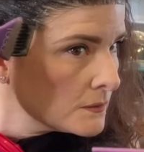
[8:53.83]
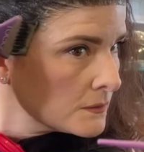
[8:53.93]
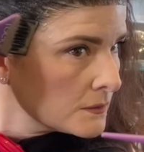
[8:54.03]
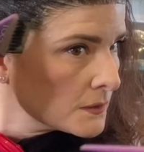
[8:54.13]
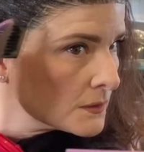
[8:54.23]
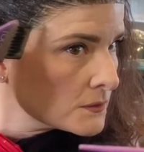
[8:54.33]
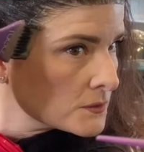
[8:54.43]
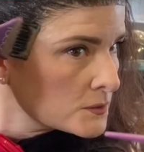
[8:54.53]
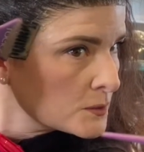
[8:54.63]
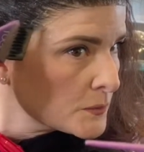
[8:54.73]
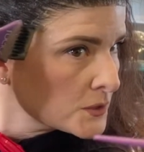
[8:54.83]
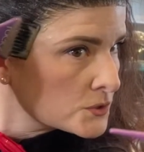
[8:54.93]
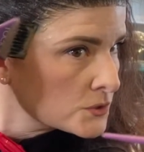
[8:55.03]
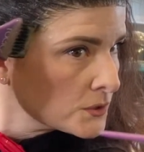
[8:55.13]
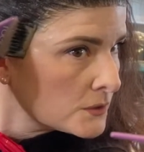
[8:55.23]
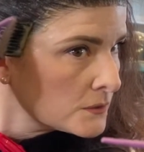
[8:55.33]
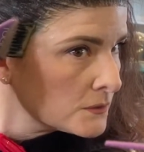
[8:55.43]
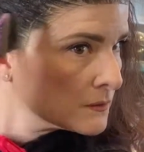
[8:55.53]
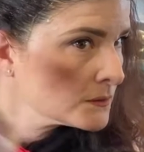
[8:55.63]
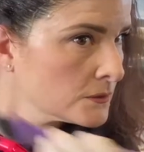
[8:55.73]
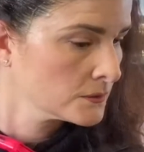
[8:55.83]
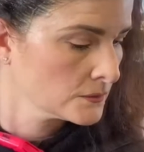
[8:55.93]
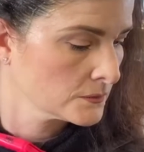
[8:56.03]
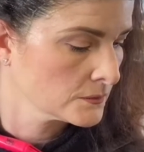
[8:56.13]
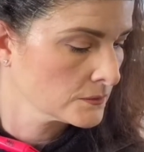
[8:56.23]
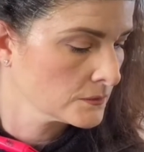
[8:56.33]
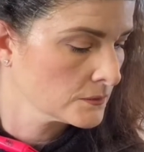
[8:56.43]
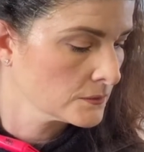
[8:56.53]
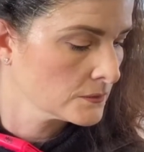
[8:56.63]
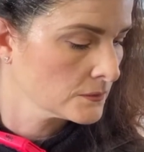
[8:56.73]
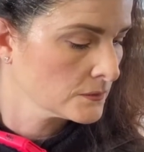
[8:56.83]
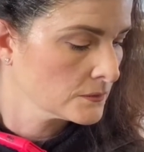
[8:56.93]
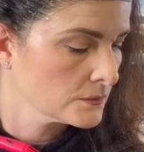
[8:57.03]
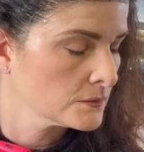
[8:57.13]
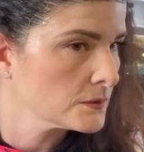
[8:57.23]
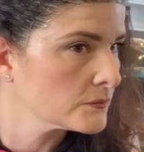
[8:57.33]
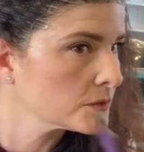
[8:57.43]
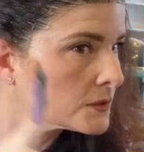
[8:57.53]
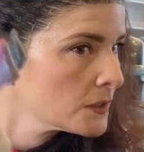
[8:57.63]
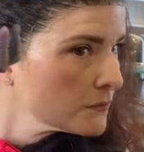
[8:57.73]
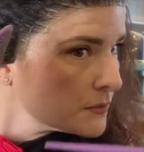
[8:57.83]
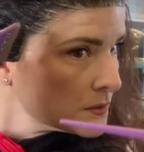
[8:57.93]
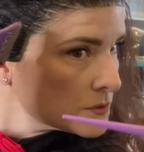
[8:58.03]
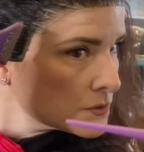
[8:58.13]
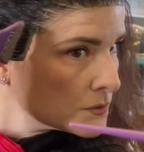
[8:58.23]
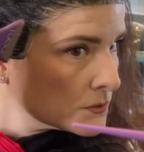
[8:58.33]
again, just to make sure we have good coverage.